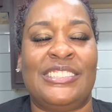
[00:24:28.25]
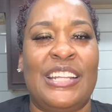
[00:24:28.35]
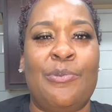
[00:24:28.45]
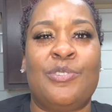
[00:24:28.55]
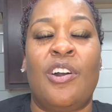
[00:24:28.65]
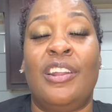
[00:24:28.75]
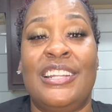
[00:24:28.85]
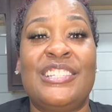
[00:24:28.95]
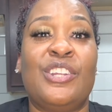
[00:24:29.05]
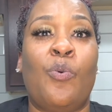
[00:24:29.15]
They was all
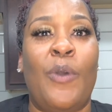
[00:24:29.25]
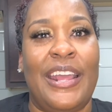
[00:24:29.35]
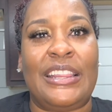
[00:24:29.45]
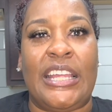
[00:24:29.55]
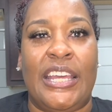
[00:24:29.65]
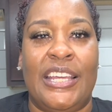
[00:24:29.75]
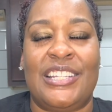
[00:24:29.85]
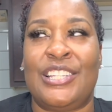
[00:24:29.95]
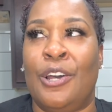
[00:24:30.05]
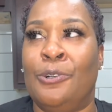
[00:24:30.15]
into the weight thing.
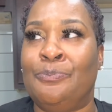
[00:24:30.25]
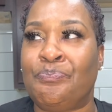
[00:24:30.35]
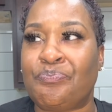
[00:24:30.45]
So,